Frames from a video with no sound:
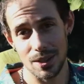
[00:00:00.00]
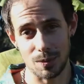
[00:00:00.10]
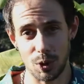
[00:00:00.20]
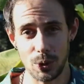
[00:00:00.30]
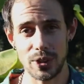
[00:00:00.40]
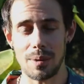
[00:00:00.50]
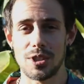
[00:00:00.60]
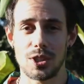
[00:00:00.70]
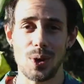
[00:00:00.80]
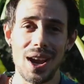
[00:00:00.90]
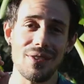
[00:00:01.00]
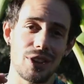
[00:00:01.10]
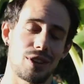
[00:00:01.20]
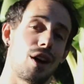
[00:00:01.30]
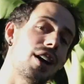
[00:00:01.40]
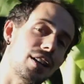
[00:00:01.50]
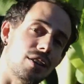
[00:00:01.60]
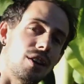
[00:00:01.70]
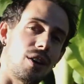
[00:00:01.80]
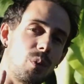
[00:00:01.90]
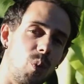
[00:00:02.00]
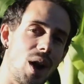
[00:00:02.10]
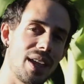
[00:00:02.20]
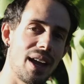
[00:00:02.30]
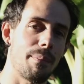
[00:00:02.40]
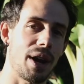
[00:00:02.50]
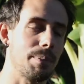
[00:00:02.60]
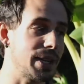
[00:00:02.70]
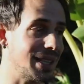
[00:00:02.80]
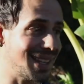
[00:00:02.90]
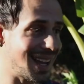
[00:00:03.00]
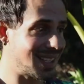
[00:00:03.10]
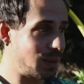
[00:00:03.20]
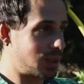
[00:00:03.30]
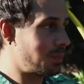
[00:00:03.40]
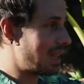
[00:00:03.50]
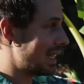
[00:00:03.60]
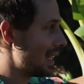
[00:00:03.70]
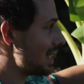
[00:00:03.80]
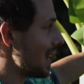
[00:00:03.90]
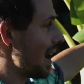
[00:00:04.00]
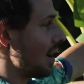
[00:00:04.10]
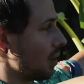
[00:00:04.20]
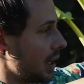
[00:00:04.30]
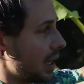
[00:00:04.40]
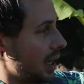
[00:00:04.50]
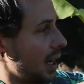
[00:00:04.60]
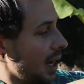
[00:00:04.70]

some cold damage. So I have a thought here on why that might be, and that seems to be this area